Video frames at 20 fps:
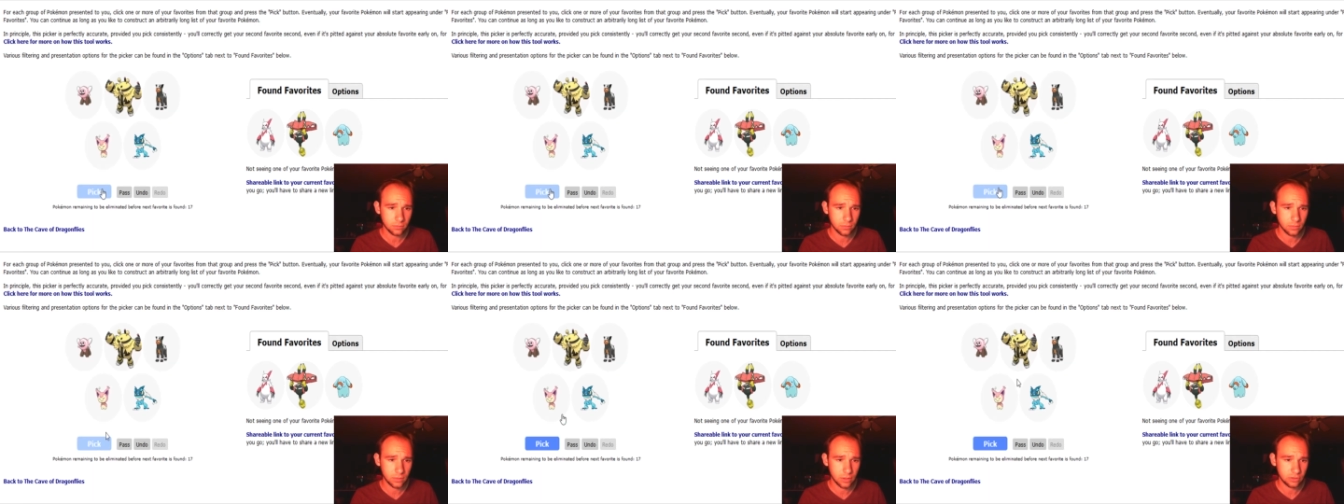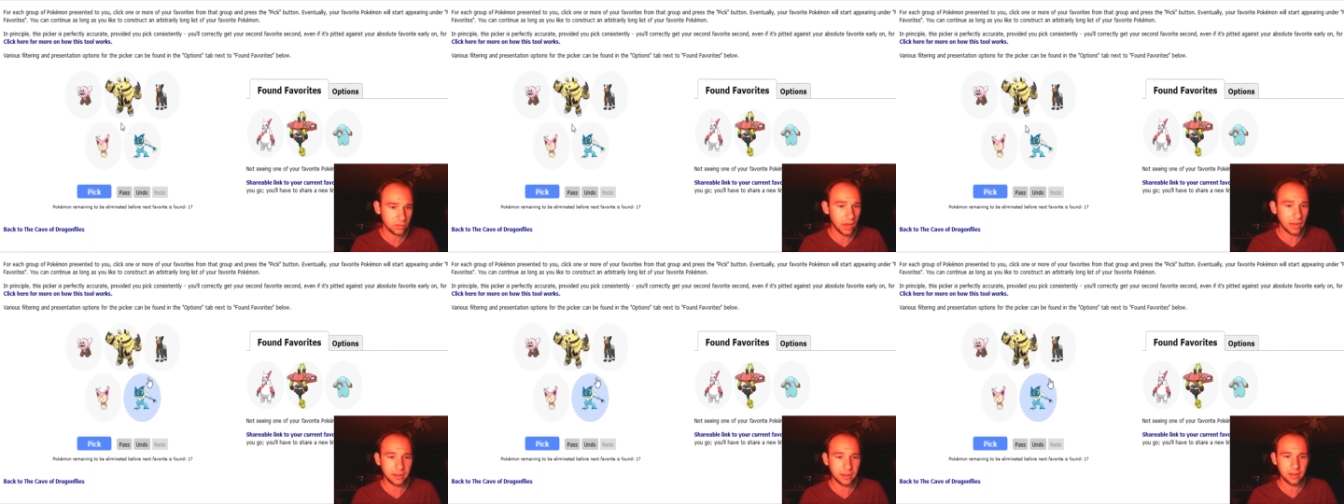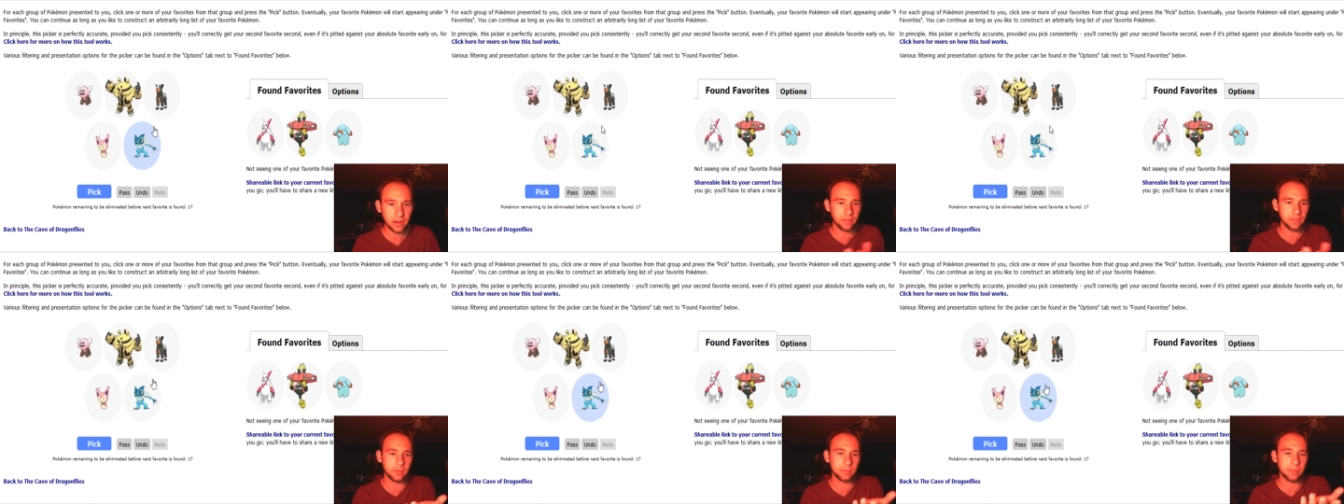See, I didn't
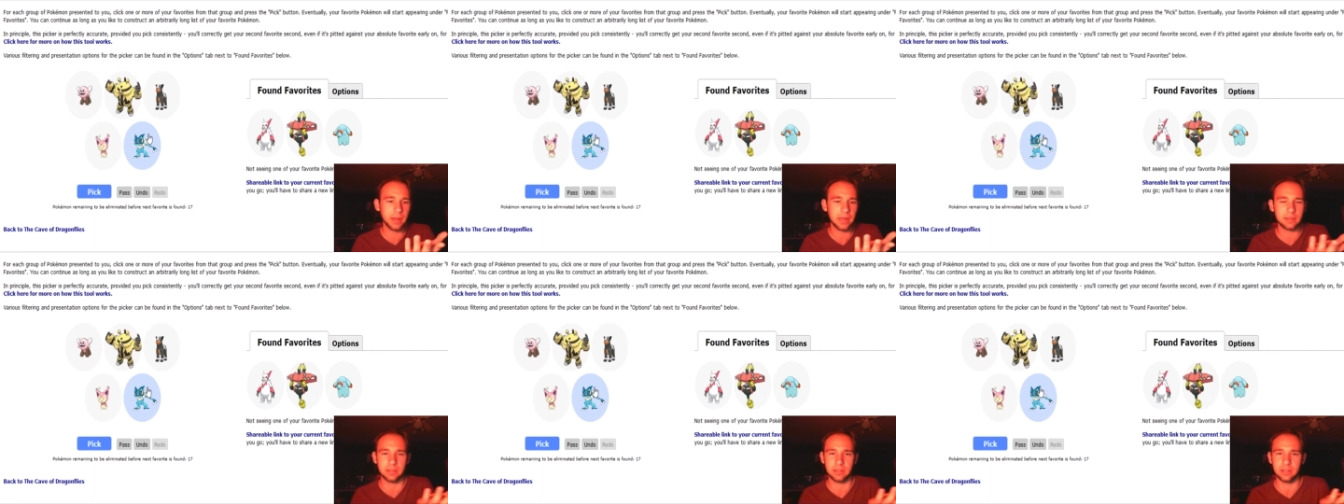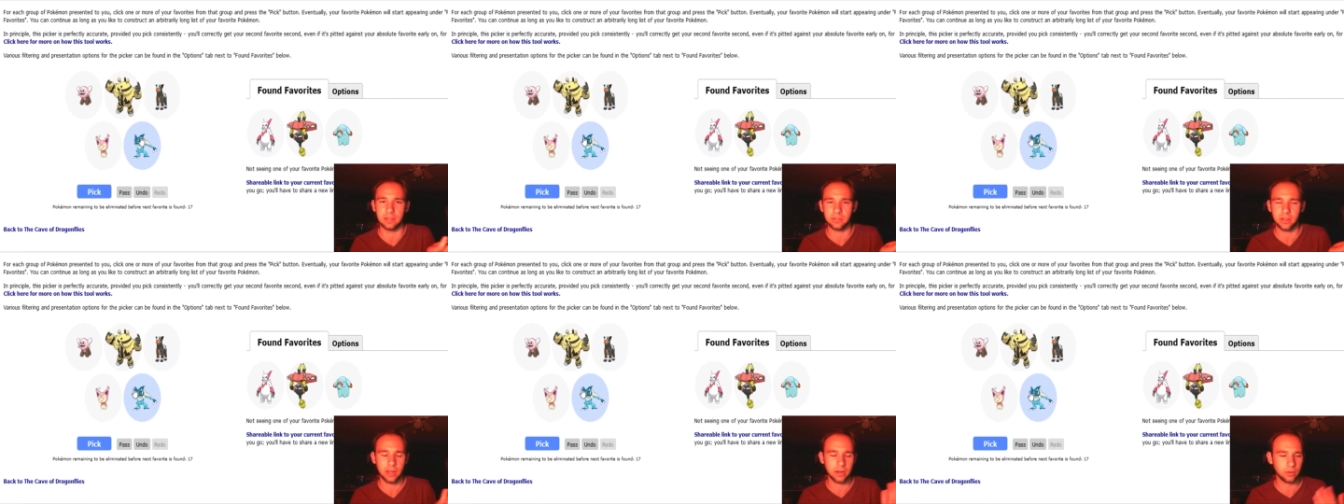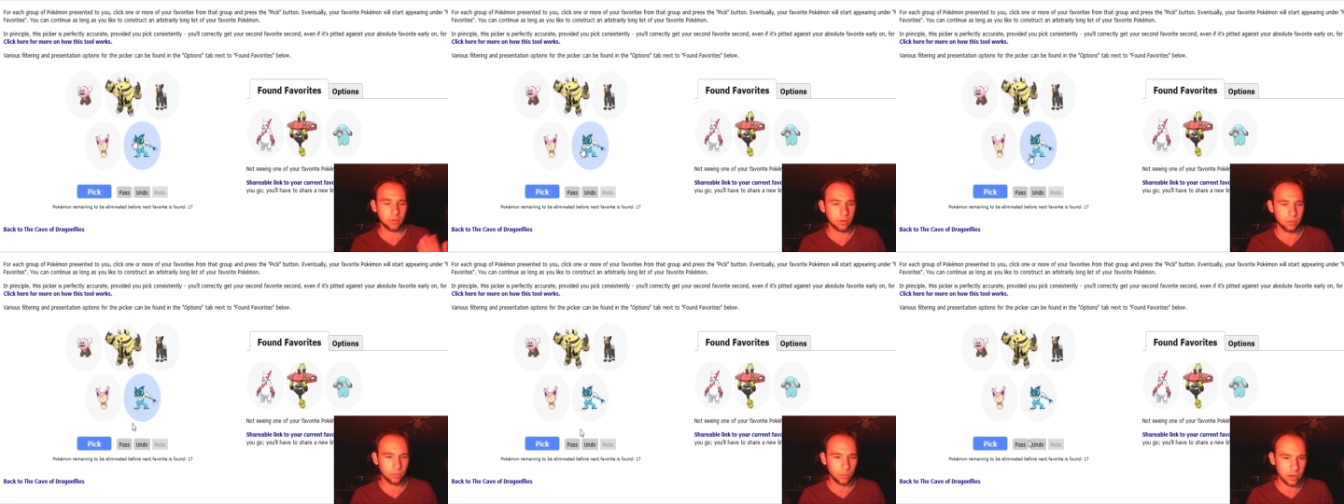even pick these. I don't
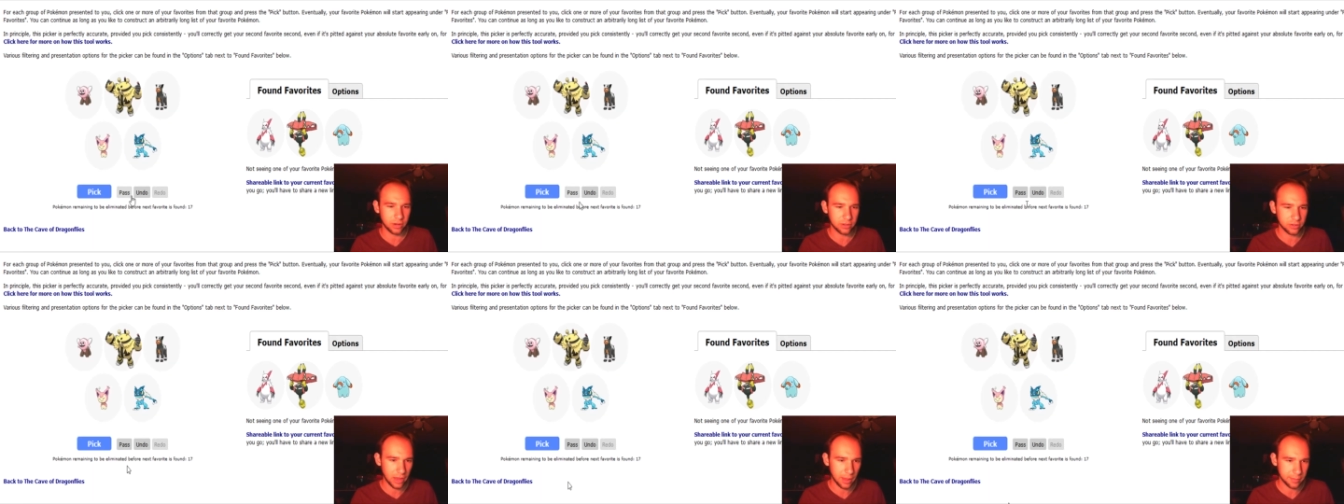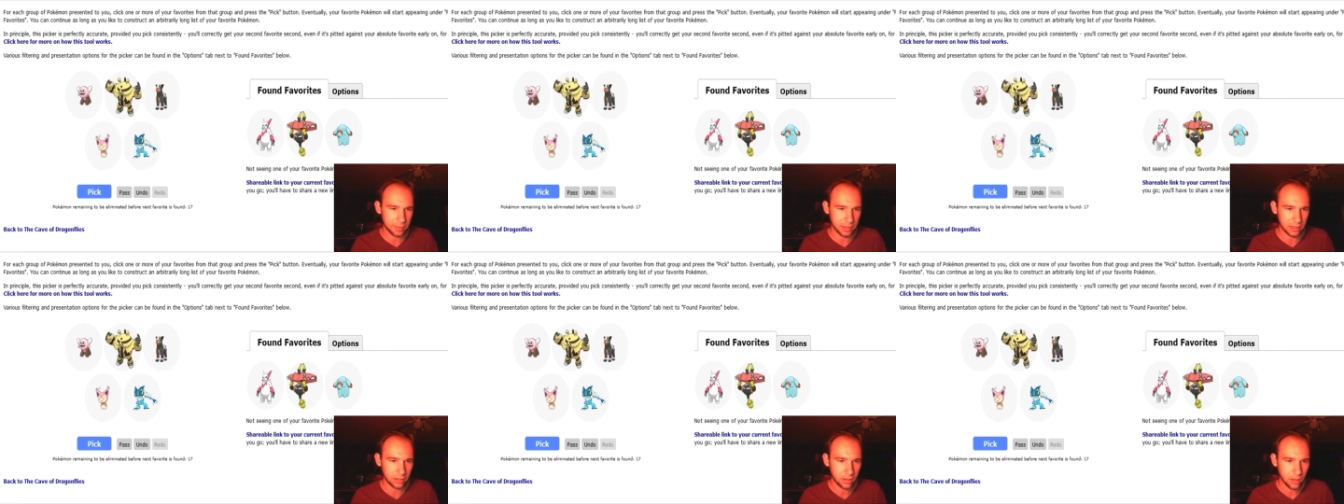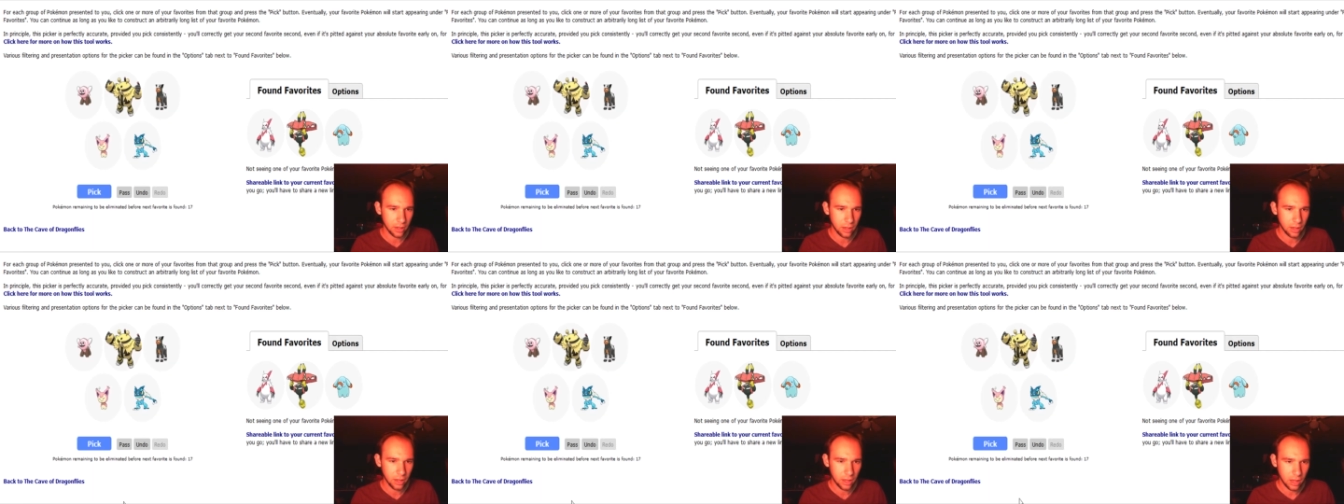know what is happening.
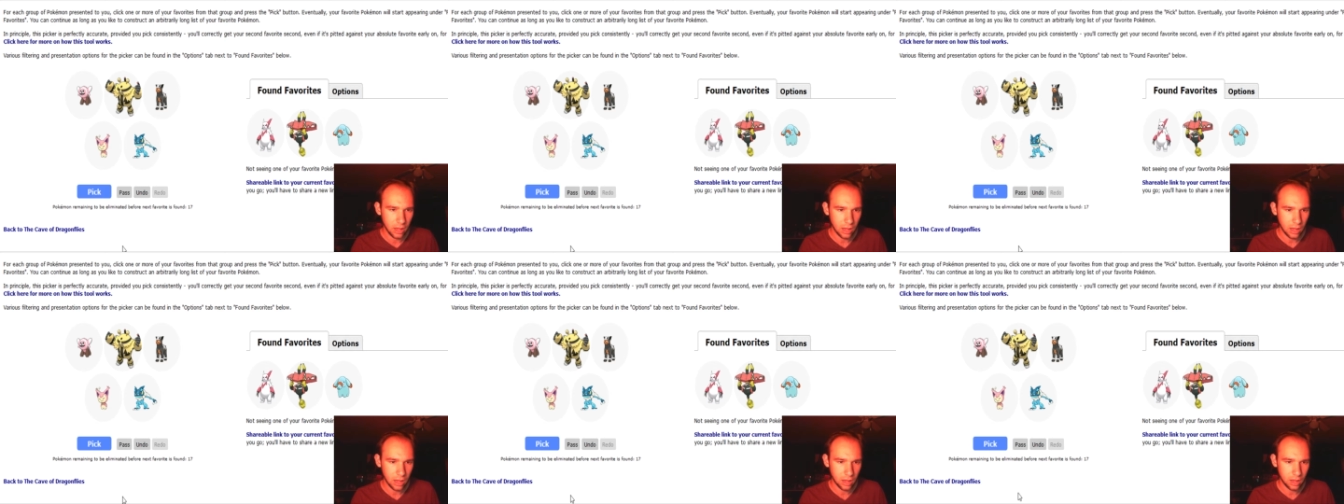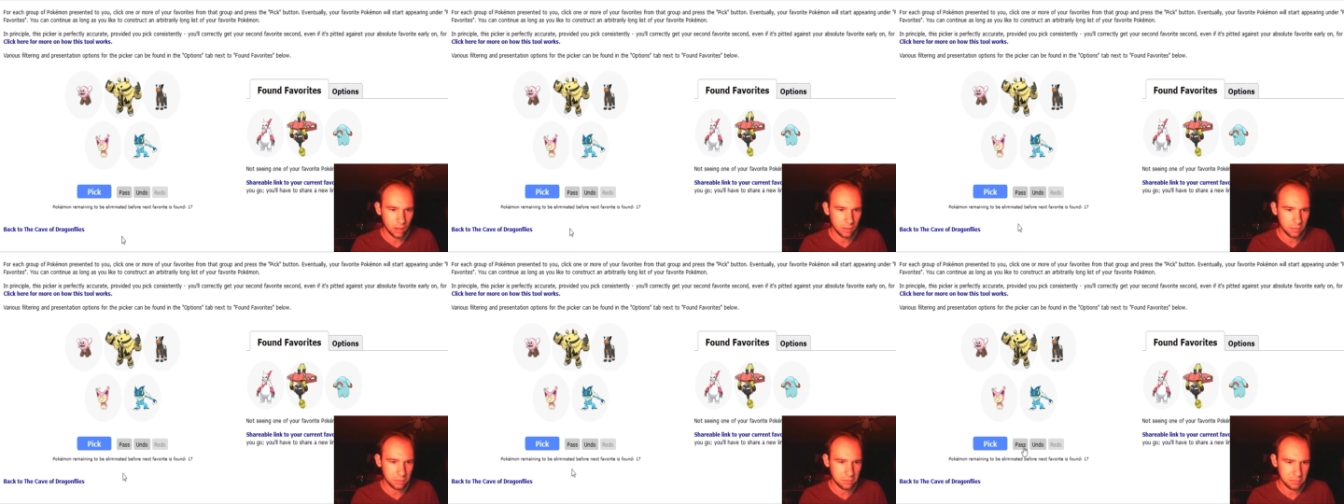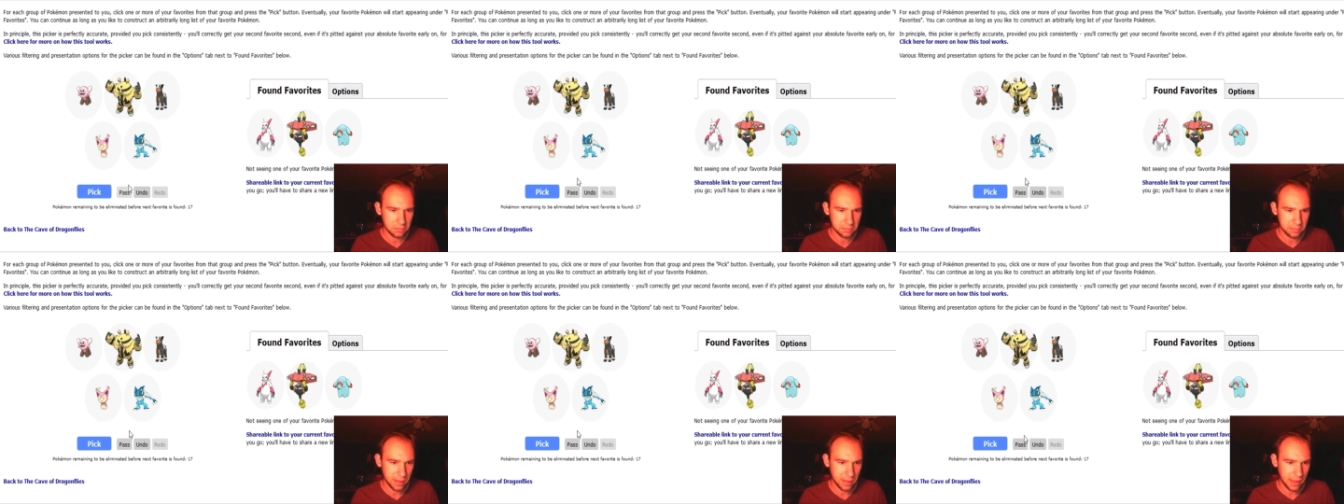
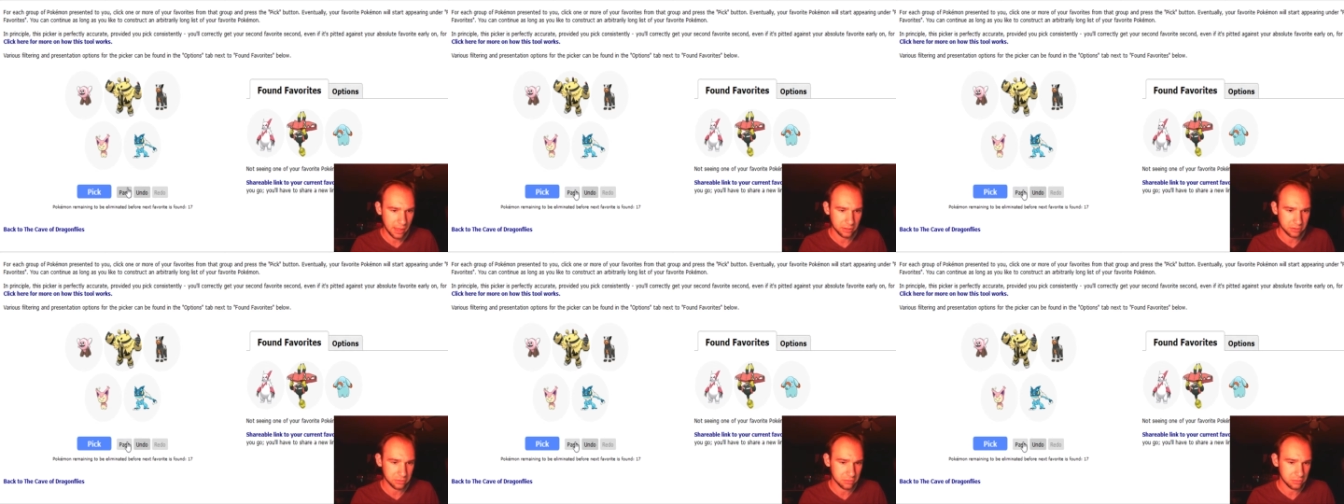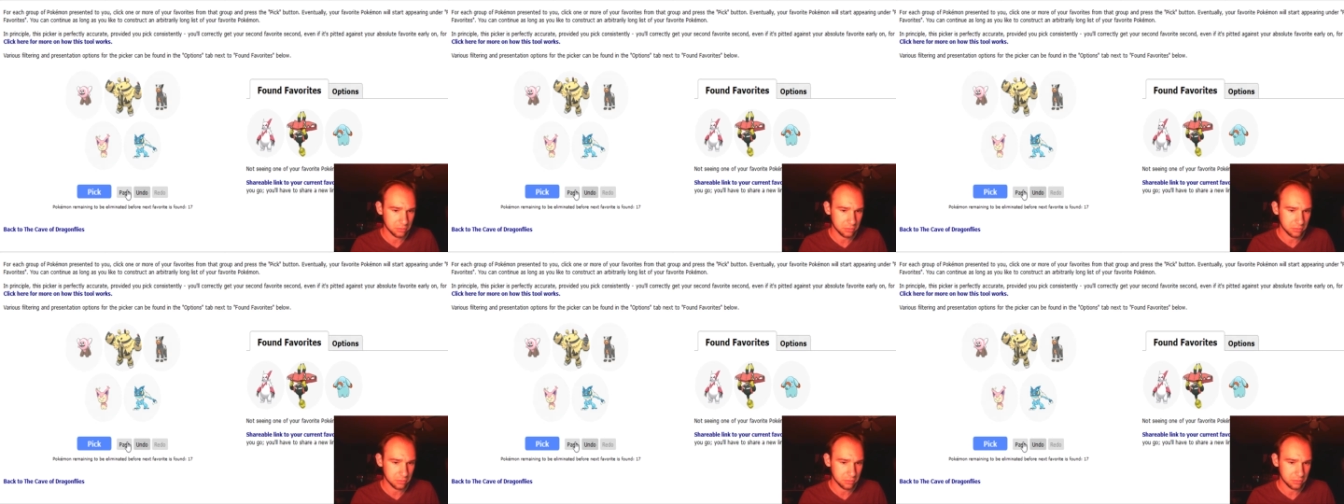Um, pass.